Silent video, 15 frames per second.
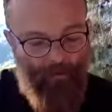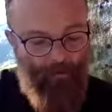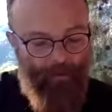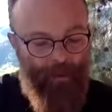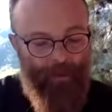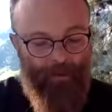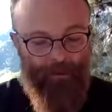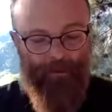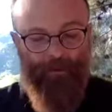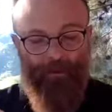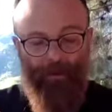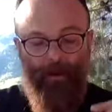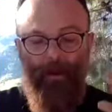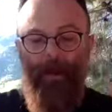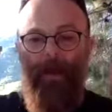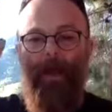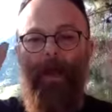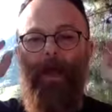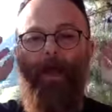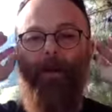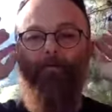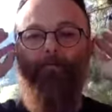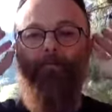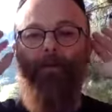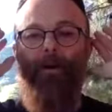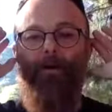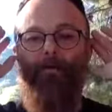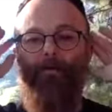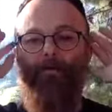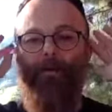we can have
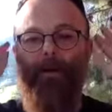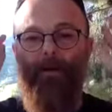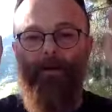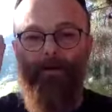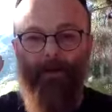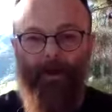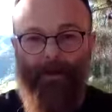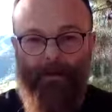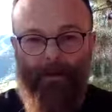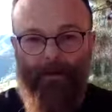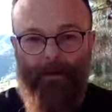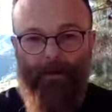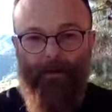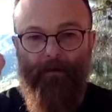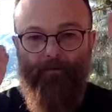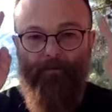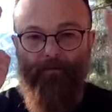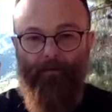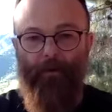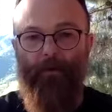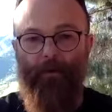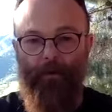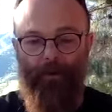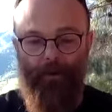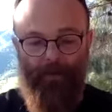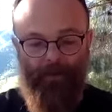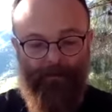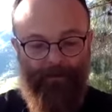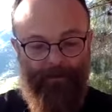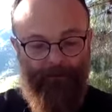a really nice clear
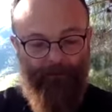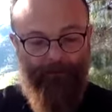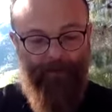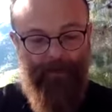focus